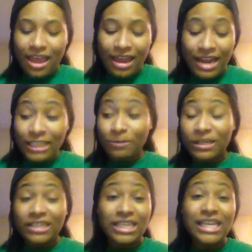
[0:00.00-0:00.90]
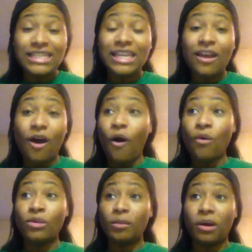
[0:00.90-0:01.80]
And that's because he's the
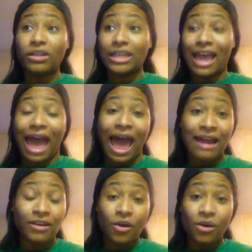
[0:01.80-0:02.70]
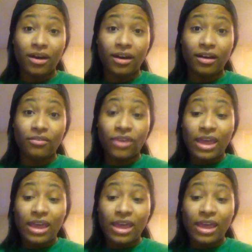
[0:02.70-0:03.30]
only person I know of